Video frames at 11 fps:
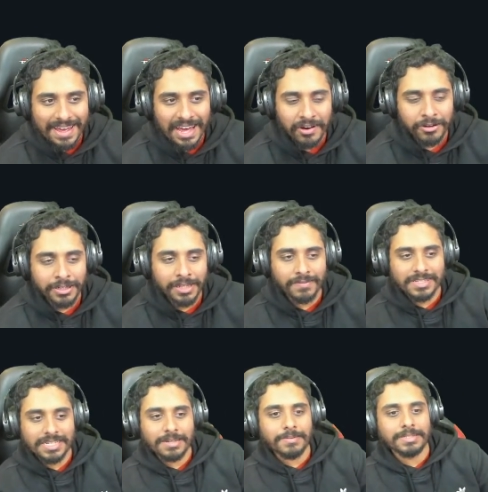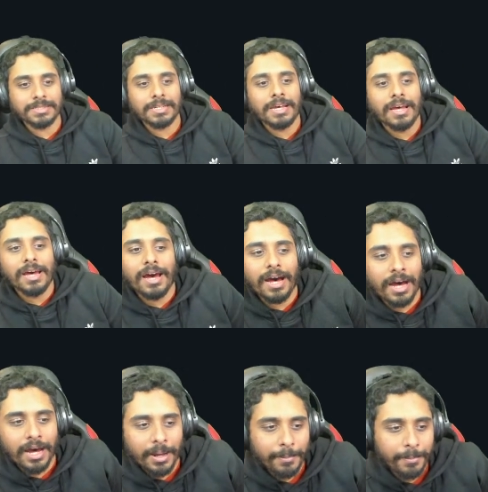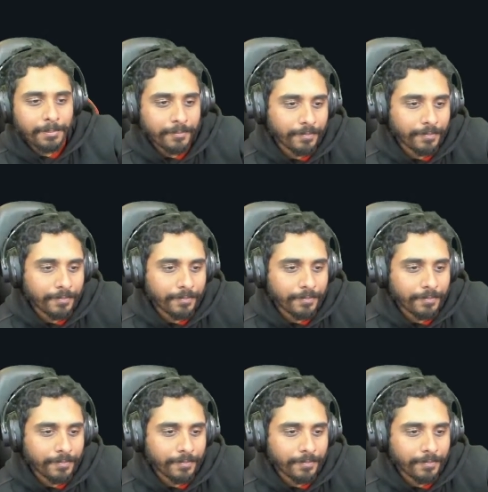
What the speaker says: how good either team is. Although